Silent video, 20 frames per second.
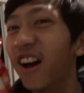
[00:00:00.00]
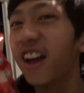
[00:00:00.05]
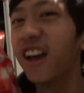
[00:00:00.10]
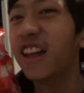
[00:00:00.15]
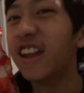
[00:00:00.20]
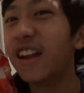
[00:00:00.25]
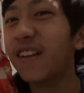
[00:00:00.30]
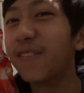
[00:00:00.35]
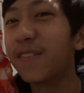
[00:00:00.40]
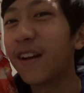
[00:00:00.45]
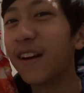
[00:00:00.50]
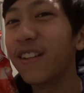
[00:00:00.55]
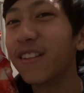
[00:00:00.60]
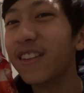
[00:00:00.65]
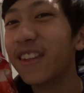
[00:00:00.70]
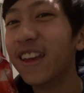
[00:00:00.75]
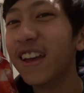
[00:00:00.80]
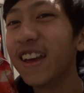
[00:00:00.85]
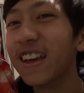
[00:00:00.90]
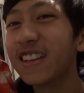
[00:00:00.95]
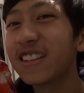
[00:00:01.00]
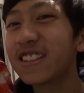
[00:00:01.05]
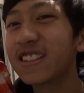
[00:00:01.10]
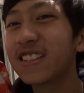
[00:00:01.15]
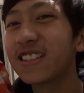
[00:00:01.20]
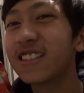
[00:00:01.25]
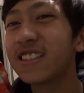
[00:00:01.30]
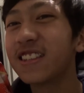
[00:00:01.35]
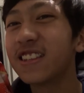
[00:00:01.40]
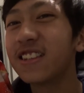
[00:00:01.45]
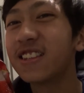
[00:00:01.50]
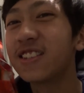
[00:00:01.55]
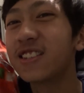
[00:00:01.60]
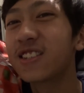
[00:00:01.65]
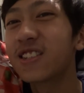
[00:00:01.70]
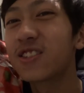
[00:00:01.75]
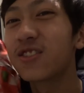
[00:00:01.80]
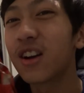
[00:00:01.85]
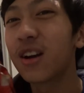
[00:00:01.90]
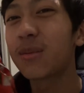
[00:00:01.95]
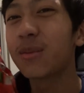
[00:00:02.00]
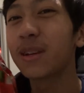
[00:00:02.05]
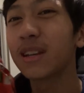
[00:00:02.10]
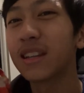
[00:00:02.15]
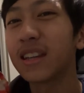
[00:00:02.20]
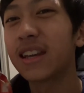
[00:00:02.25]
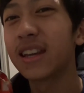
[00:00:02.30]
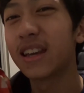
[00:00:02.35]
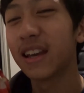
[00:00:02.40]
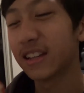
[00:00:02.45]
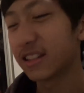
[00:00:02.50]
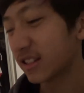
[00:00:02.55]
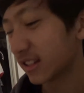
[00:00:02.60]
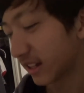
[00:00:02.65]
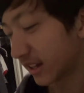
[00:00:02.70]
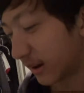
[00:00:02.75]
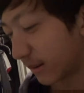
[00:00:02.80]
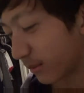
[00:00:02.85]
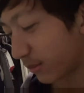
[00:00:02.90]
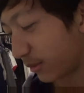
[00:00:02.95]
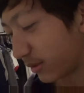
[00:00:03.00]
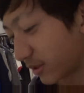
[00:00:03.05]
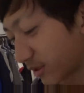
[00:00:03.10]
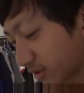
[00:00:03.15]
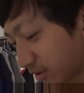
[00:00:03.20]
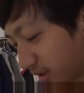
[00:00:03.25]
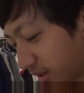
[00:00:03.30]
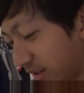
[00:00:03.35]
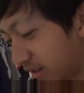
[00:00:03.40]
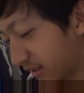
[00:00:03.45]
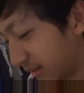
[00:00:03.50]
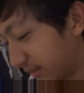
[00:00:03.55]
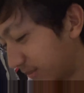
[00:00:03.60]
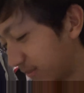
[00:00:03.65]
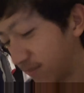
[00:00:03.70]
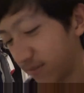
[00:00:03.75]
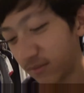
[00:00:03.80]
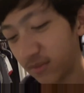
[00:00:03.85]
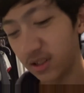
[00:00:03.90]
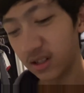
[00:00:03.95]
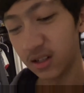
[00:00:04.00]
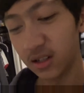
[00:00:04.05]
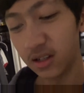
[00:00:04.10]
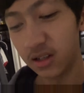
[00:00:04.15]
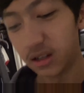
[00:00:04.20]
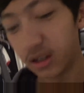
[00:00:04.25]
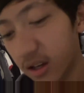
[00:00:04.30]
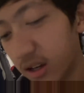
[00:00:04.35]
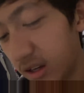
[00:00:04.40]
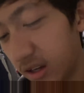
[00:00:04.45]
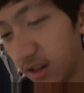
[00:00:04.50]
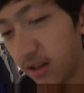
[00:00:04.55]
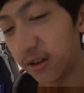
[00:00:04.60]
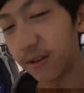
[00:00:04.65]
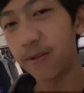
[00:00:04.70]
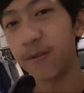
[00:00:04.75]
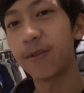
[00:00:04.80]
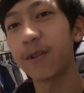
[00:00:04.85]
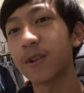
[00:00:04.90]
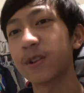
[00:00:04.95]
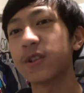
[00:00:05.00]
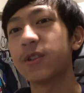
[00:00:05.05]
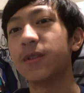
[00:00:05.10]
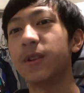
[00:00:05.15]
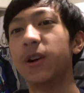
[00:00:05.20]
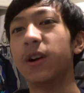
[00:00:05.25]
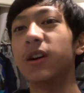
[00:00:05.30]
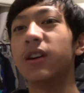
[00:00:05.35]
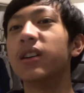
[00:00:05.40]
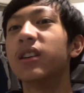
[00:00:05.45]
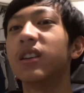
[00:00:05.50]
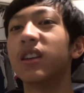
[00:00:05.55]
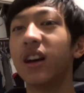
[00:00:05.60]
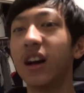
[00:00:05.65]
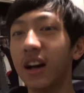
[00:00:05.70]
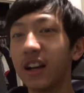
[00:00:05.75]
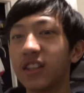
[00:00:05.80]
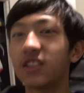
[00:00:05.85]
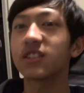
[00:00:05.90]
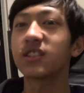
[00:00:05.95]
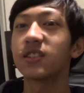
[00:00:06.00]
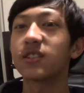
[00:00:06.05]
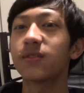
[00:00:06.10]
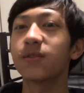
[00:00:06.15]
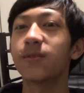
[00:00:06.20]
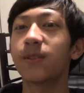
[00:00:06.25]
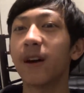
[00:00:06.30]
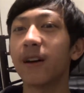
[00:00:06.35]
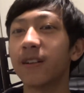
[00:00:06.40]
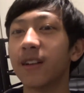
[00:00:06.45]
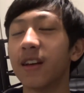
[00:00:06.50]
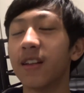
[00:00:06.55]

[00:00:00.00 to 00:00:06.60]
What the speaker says: And I found this! Strawberry Kitkats, and I'm going to try them. First of all, I just found